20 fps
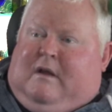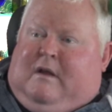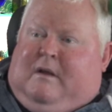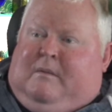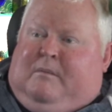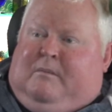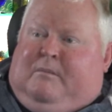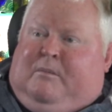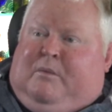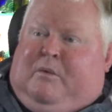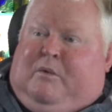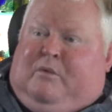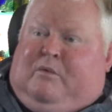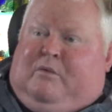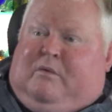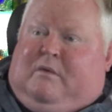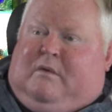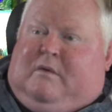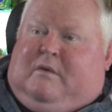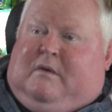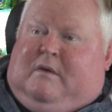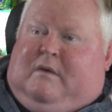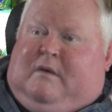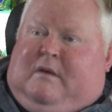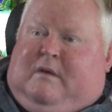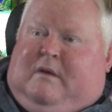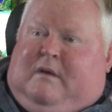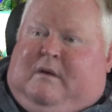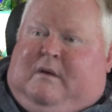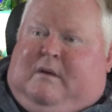and built,
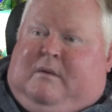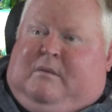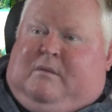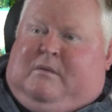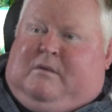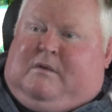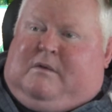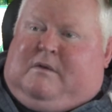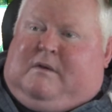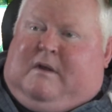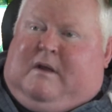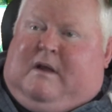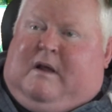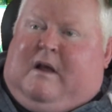it was a